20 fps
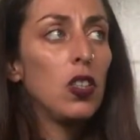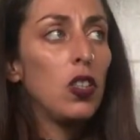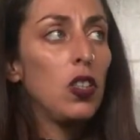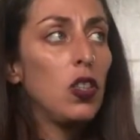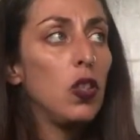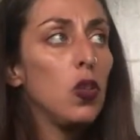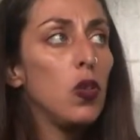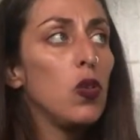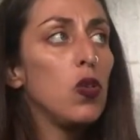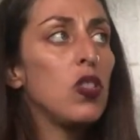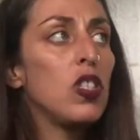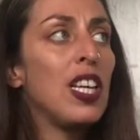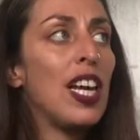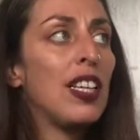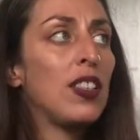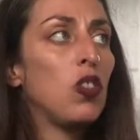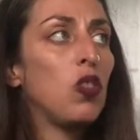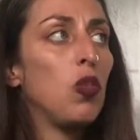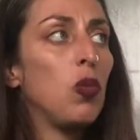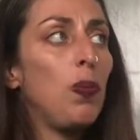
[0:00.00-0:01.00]
use
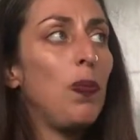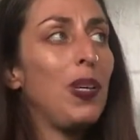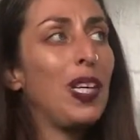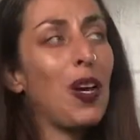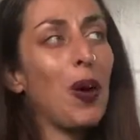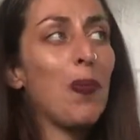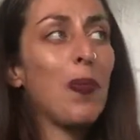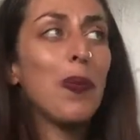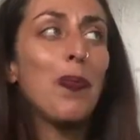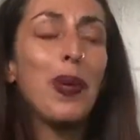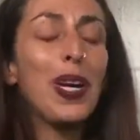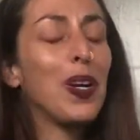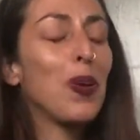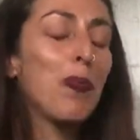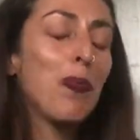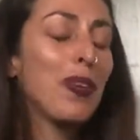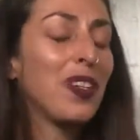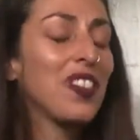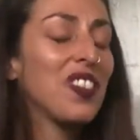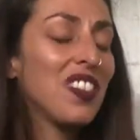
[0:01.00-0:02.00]
that to become a better
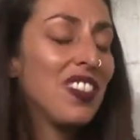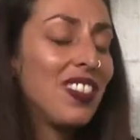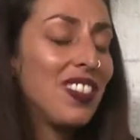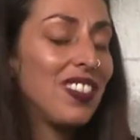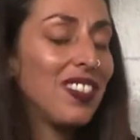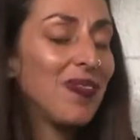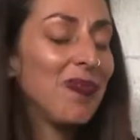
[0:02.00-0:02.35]
person.